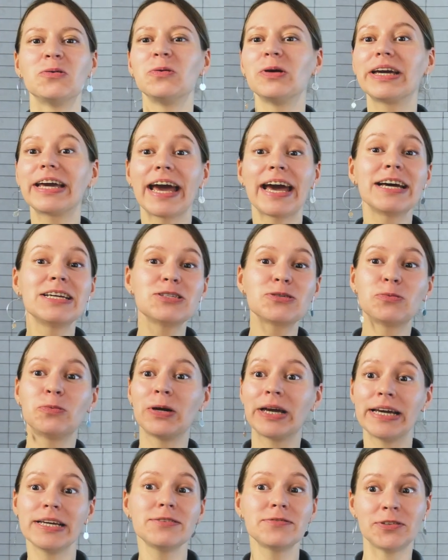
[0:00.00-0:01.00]
We can't
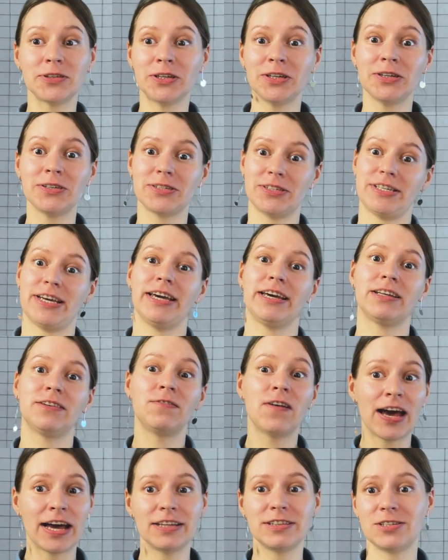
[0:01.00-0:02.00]
wait for you to take
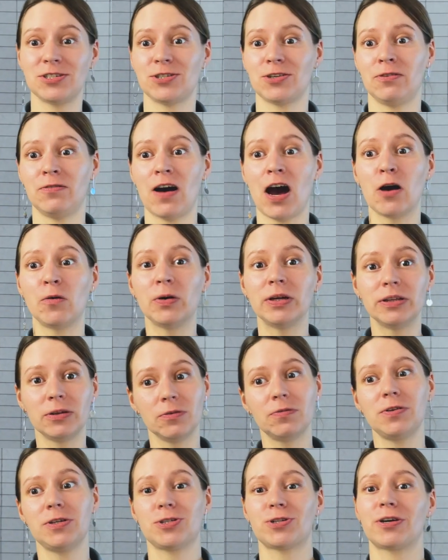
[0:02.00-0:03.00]
advantage of our
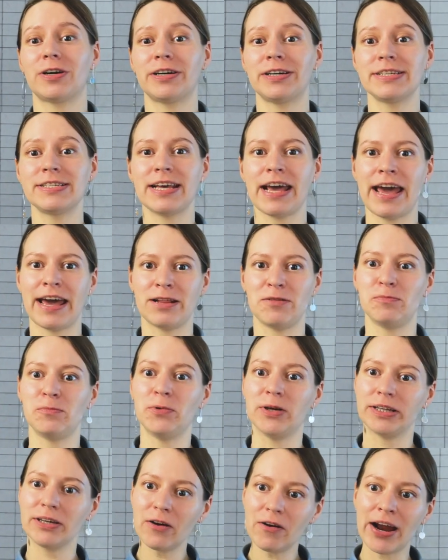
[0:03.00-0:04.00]
new features and
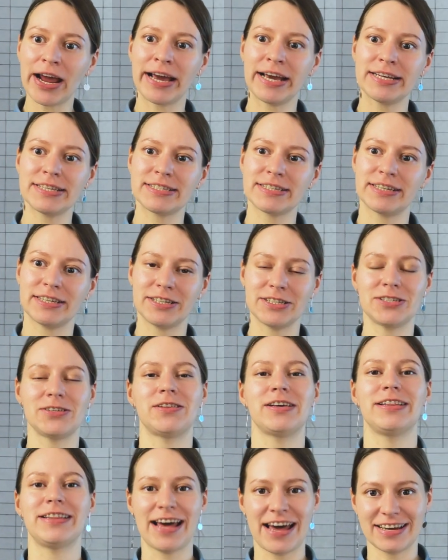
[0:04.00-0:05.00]
bring your ASIC to
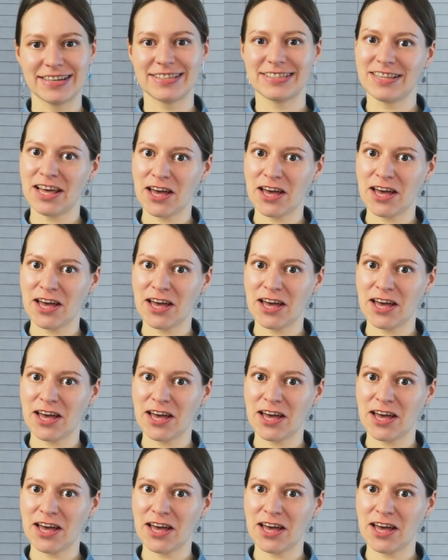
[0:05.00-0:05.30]
the next